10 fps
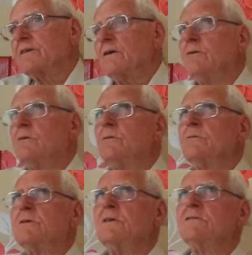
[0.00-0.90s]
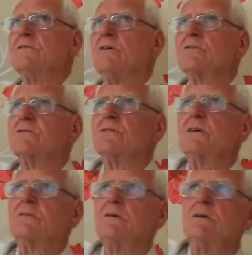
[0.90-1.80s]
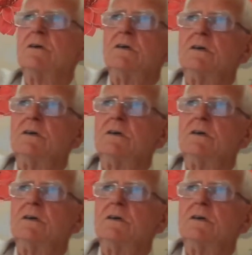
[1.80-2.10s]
say, oh, these doctors, they've got